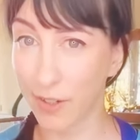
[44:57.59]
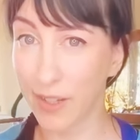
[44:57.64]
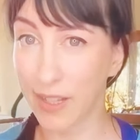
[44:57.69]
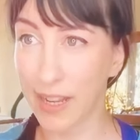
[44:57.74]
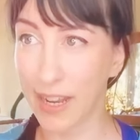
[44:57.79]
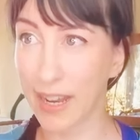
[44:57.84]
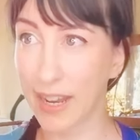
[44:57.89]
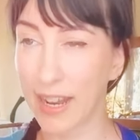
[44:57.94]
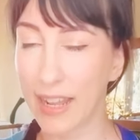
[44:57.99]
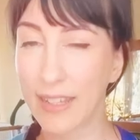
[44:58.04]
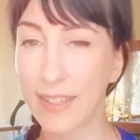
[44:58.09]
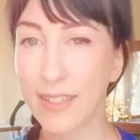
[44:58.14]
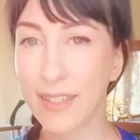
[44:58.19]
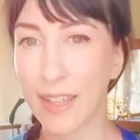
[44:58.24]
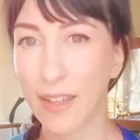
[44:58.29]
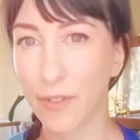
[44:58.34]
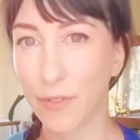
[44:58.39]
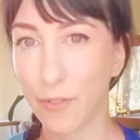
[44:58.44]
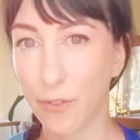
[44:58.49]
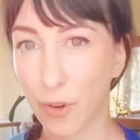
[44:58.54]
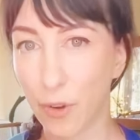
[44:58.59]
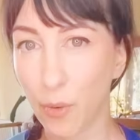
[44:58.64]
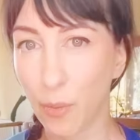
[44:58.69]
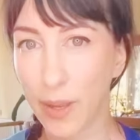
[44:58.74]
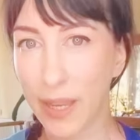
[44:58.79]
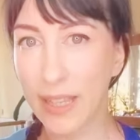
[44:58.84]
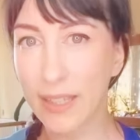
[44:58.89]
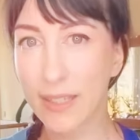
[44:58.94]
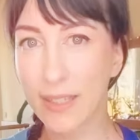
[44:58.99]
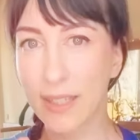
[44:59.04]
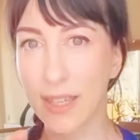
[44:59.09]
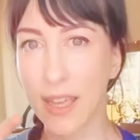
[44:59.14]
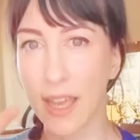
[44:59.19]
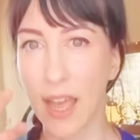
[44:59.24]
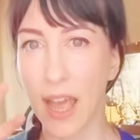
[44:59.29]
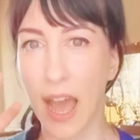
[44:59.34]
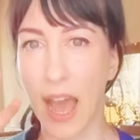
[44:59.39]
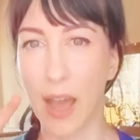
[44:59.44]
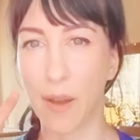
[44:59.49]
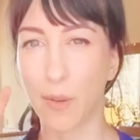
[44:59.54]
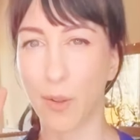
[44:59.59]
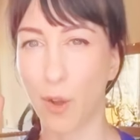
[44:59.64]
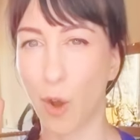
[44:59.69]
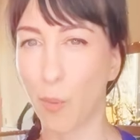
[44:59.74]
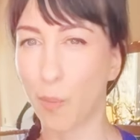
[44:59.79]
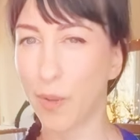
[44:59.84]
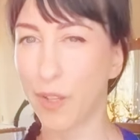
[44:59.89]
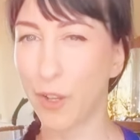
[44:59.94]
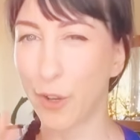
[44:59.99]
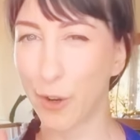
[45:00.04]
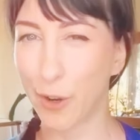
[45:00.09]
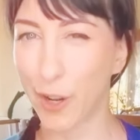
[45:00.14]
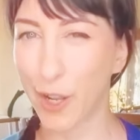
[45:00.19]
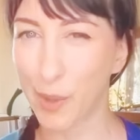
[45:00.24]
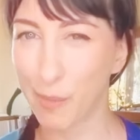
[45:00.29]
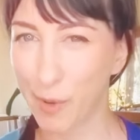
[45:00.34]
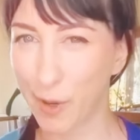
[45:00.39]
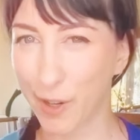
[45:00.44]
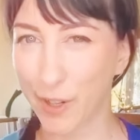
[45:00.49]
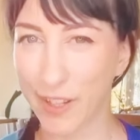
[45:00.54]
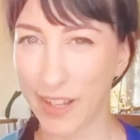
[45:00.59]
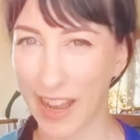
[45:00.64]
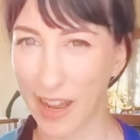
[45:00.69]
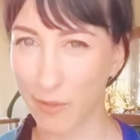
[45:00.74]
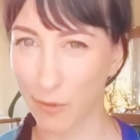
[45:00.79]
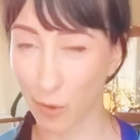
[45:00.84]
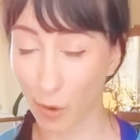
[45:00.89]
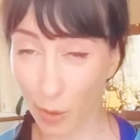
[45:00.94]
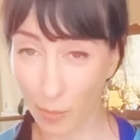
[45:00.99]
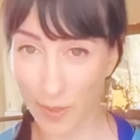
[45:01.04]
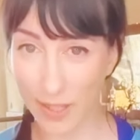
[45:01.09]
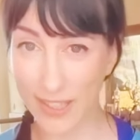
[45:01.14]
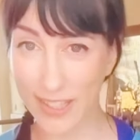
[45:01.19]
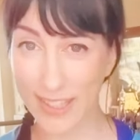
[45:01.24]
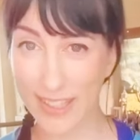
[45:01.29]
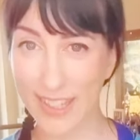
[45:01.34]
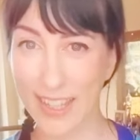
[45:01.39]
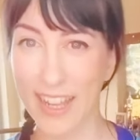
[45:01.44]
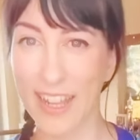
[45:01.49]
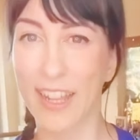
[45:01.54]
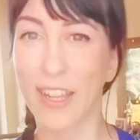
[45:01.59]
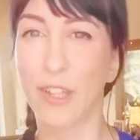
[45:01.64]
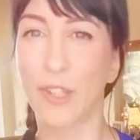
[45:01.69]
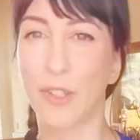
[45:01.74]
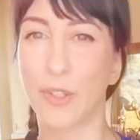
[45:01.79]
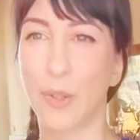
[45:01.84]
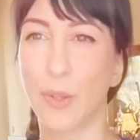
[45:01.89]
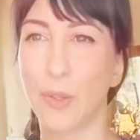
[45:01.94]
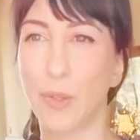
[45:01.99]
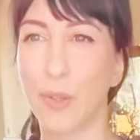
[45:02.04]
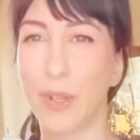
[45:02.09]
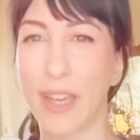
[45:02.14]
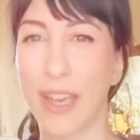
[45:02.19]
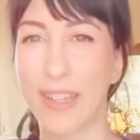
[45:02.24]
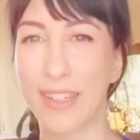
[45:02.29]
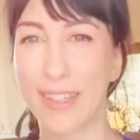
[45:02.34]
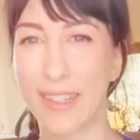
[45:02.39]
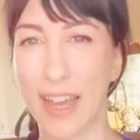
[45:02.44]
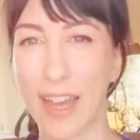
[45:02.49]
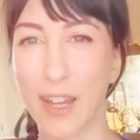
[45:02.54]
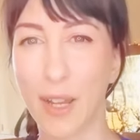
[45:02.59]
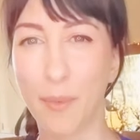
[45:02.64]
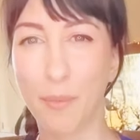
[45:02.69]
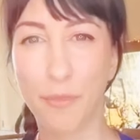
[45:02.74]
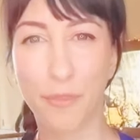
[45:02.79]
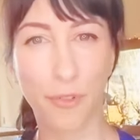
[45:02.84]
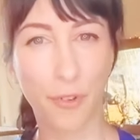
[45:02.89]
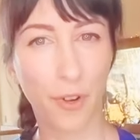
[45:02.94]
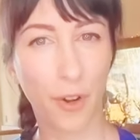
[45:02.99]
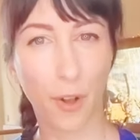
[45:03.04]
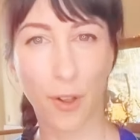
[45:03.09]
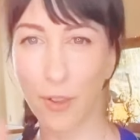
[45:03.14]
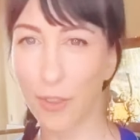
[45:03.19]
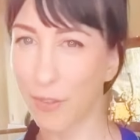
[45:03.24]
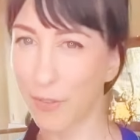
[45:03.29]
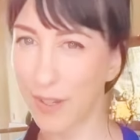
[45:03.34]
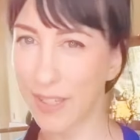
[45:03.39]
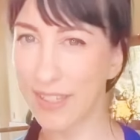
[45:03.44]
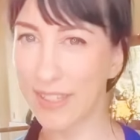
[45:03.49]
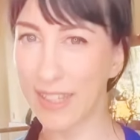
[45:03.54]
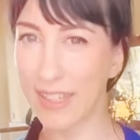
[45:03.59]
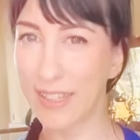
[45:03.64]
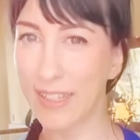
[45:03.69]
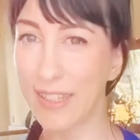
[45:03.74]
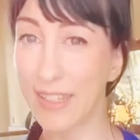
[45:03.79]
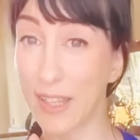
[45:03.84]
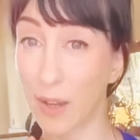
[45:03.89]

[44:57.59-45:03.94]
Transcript: In less than 4 weeks, I will open the early bird enrollments, so you can sign up for all three seasons at